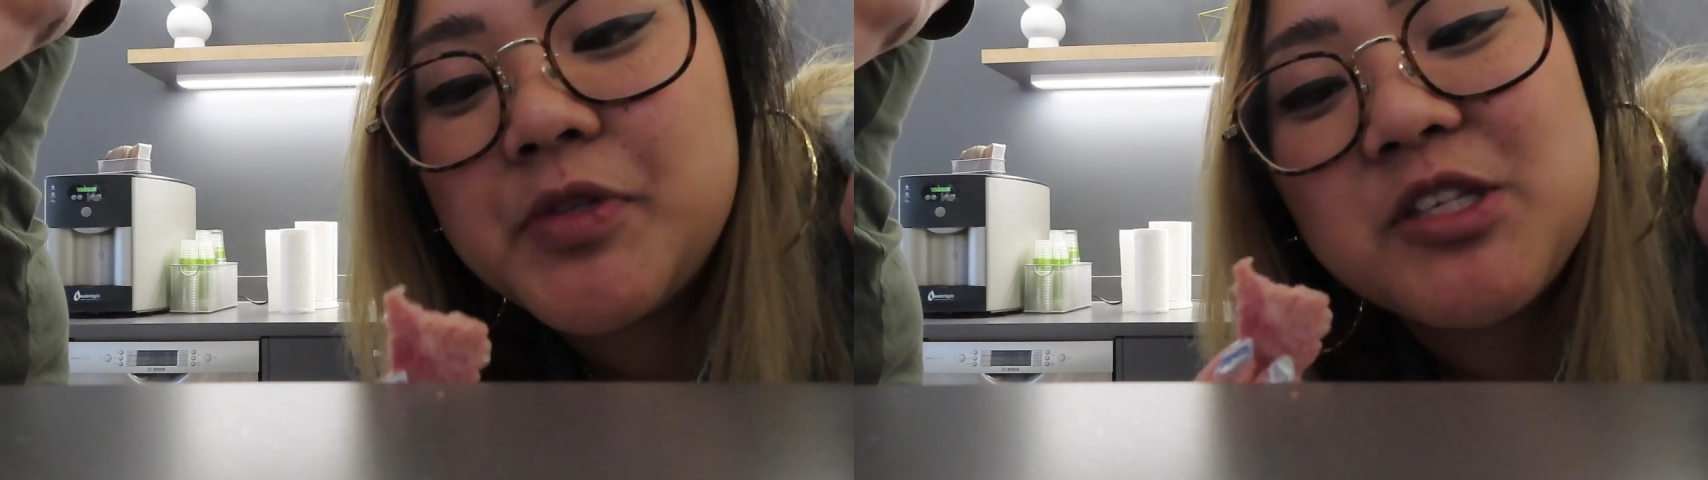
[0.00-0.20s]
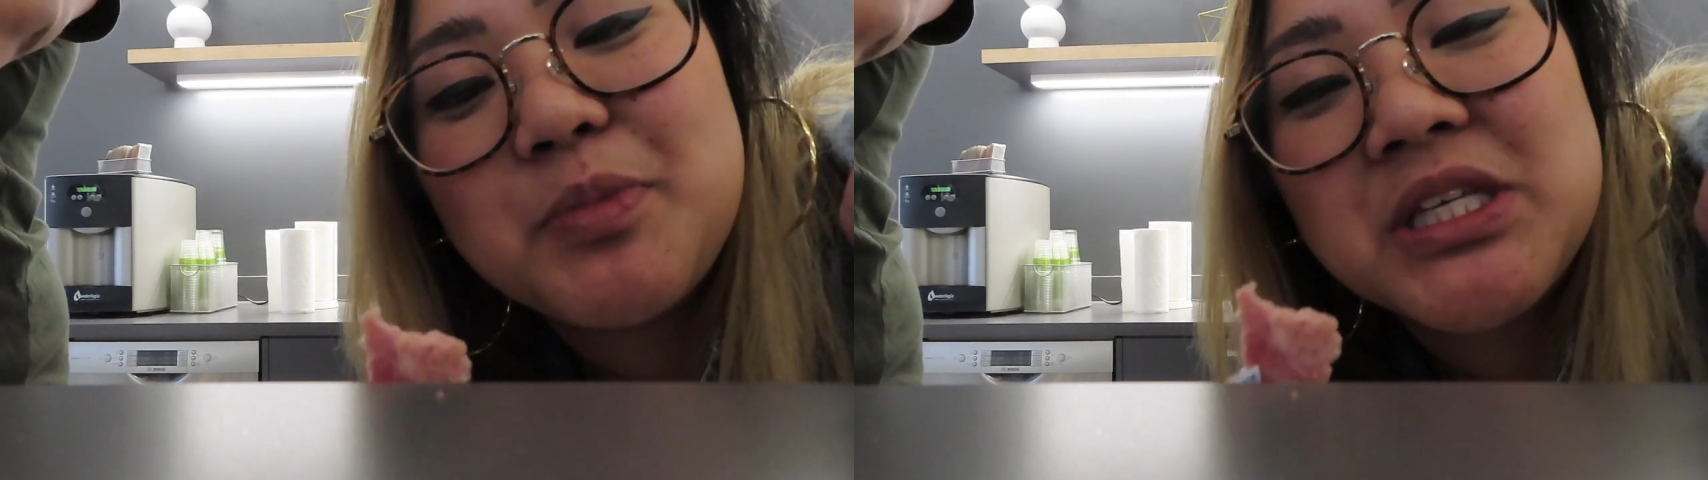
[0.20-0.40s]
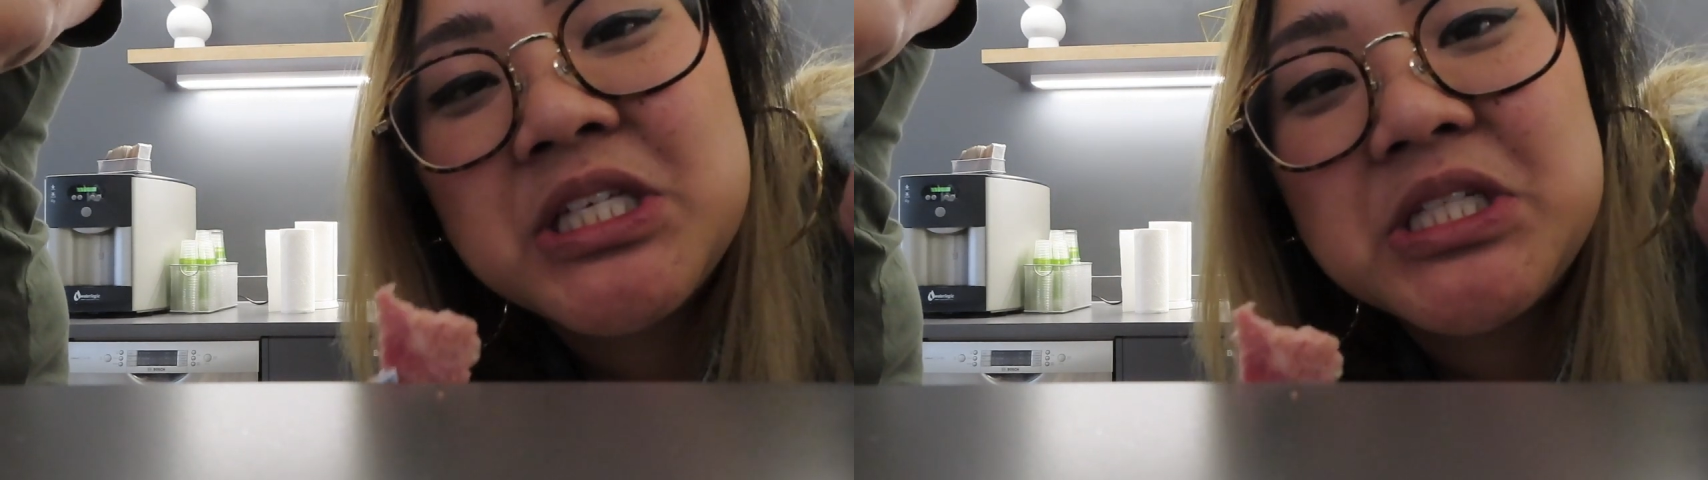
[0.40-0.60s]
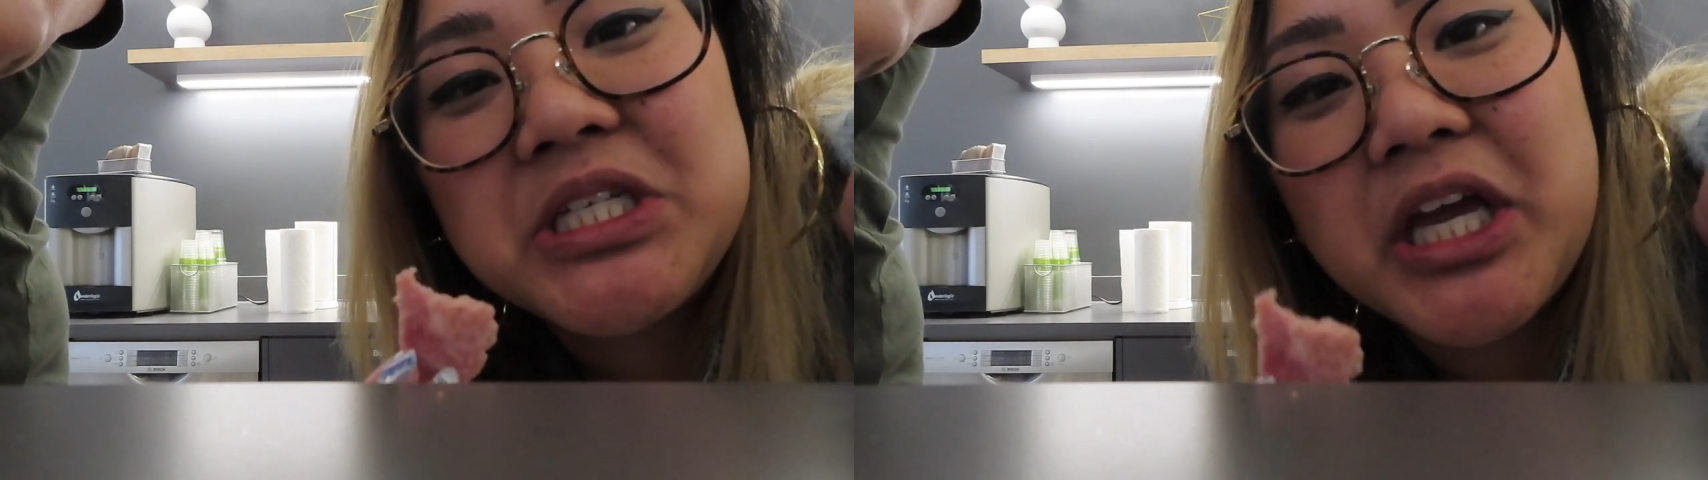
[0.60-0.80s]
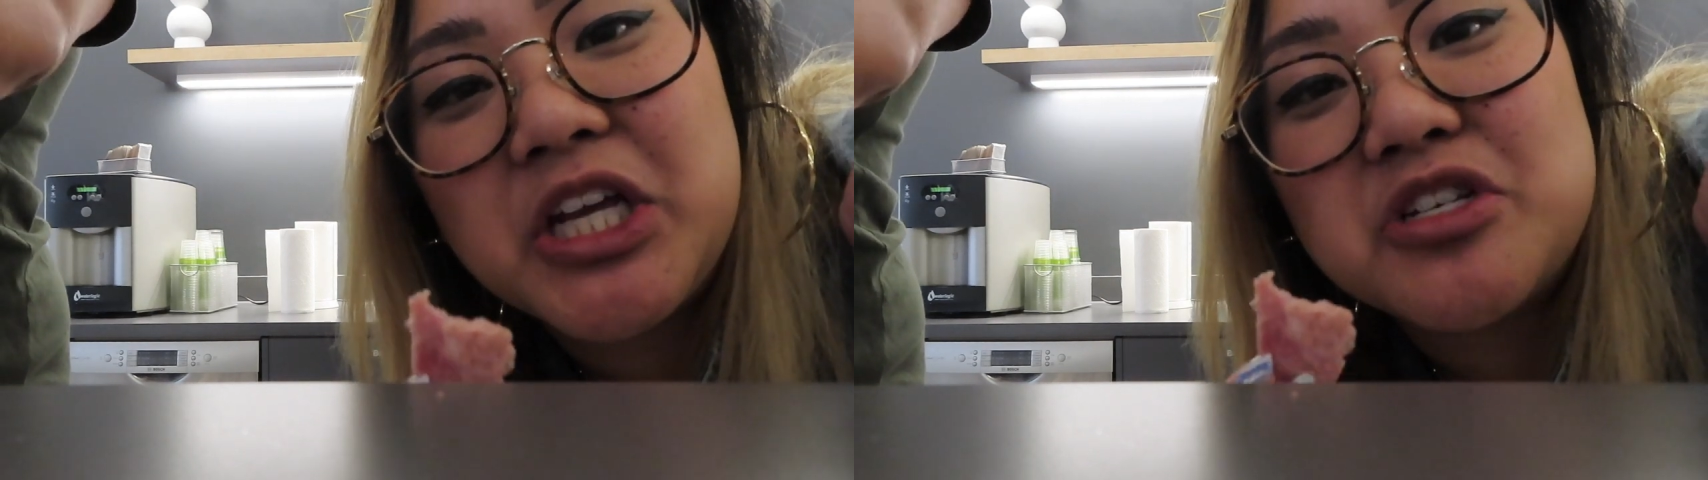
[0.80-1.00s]
It's
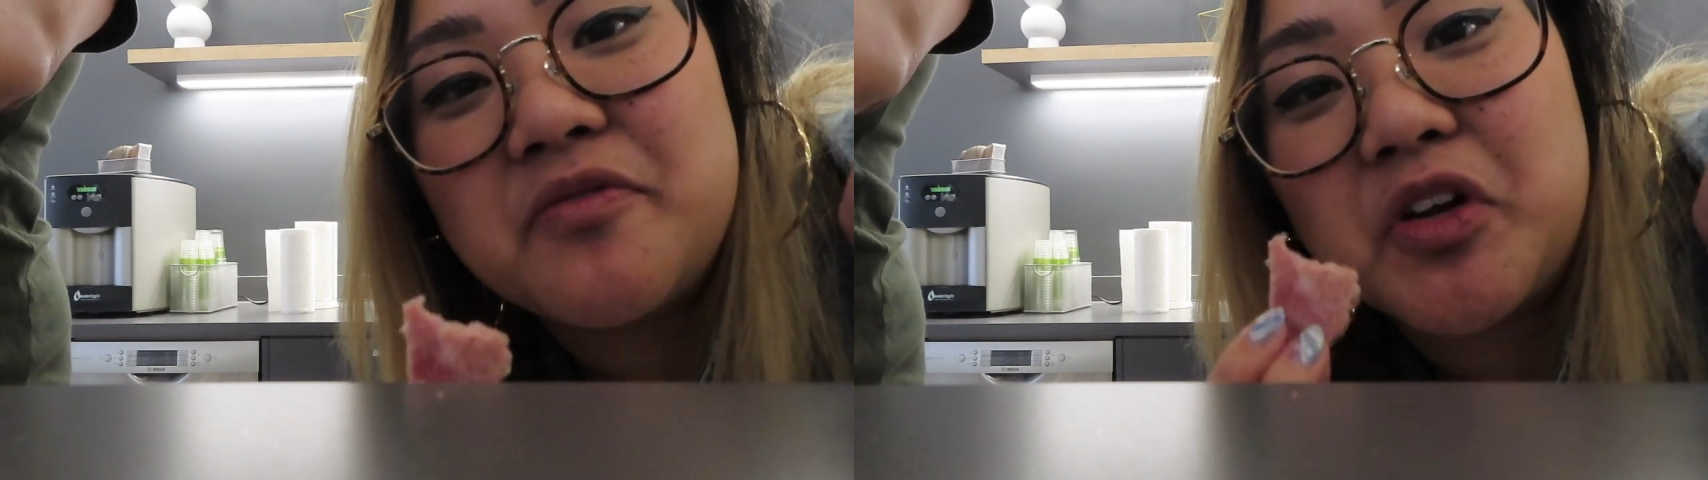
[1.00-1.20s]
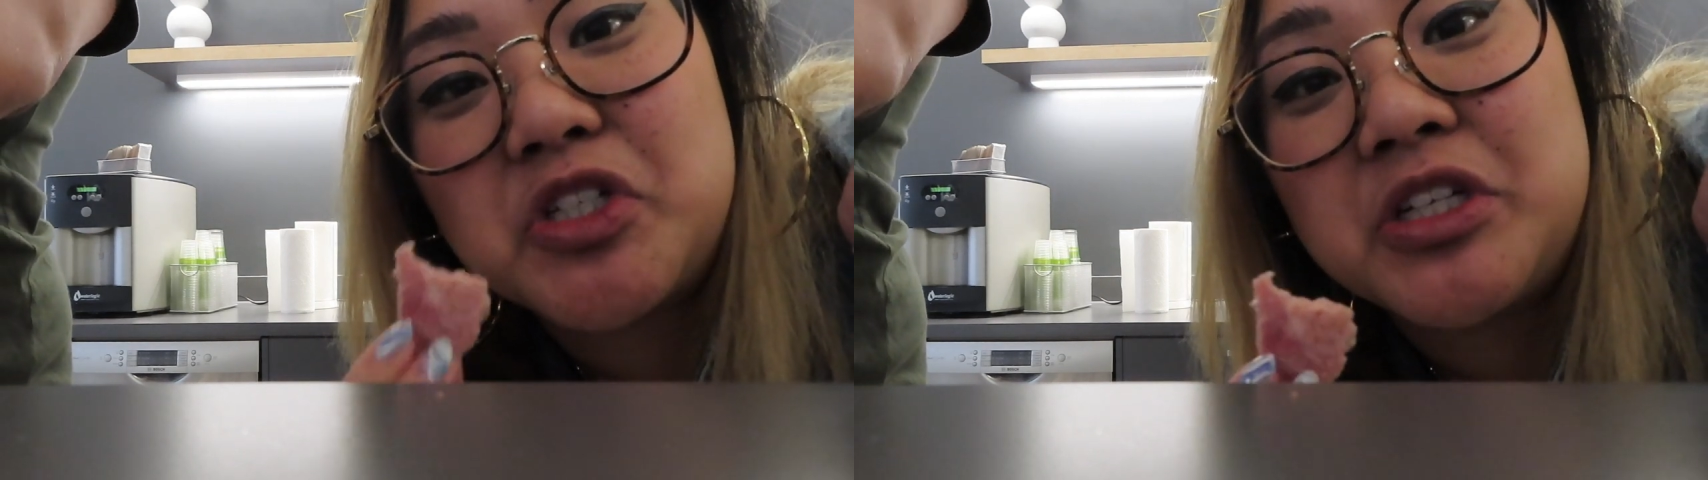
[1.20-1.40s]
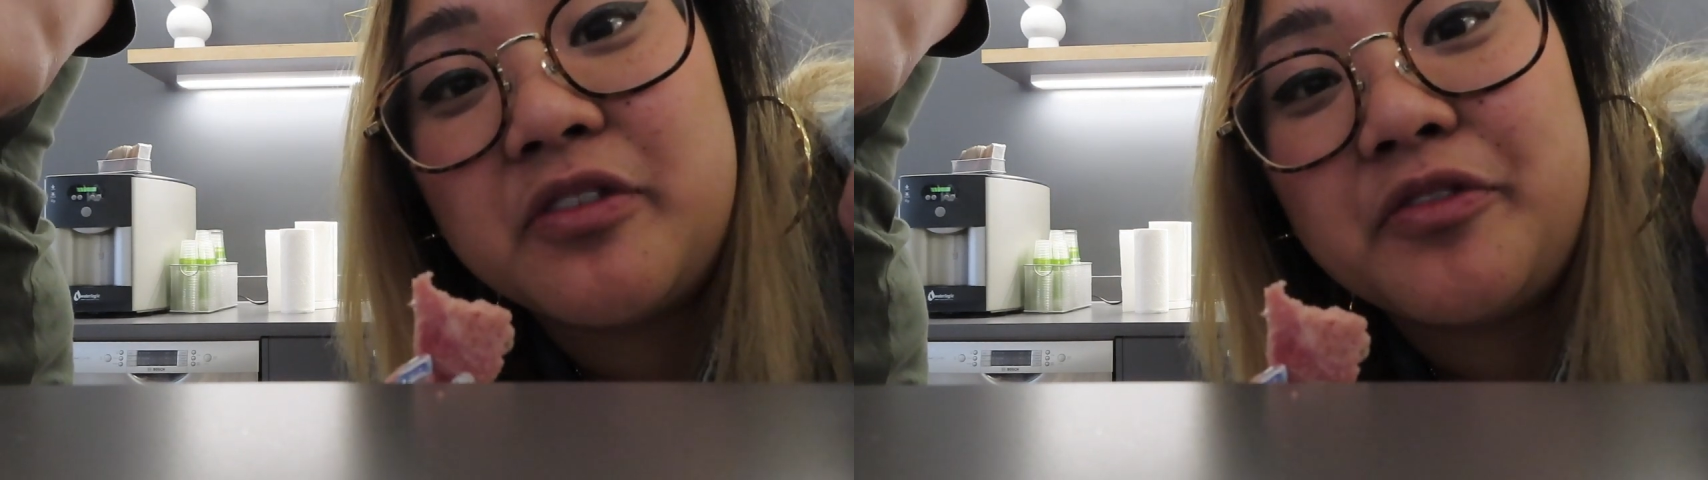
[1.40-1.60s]
basically Asian version